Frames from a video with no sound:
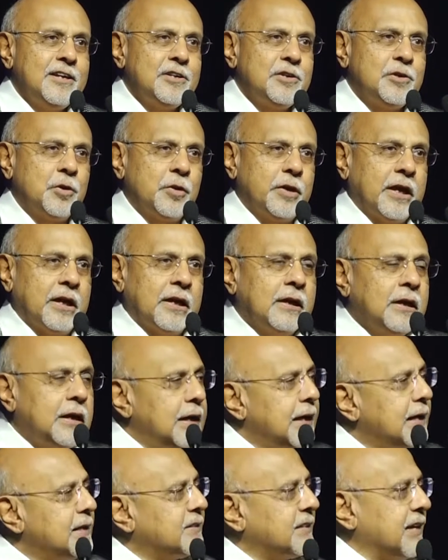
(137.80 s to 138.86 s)
to the
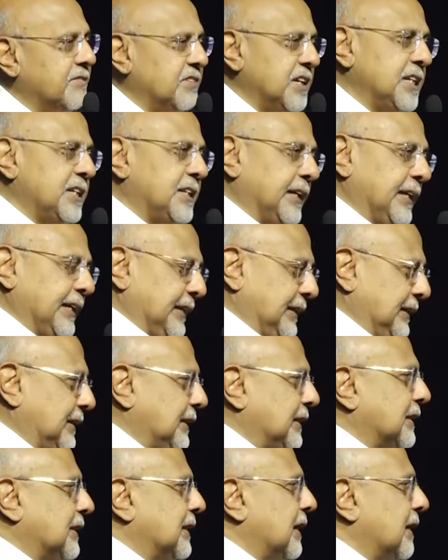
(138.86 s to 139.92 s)
early 70s
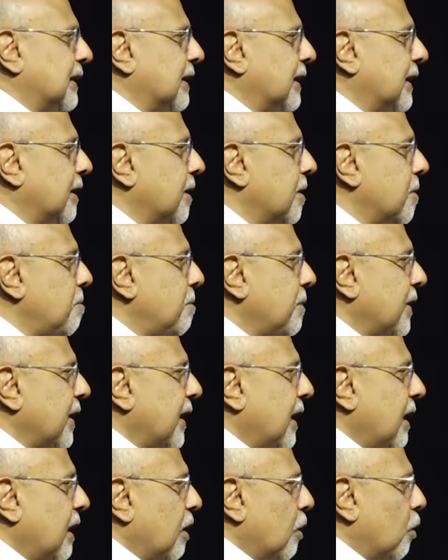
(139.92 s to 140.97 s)

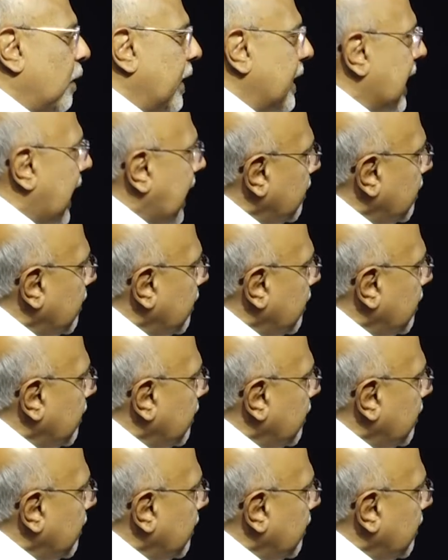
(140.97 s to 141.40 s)
when I